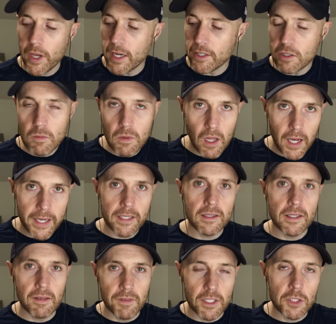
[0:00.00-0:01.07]
I do like
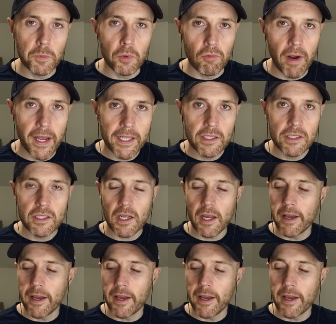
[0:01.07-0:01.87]
the Invincible range,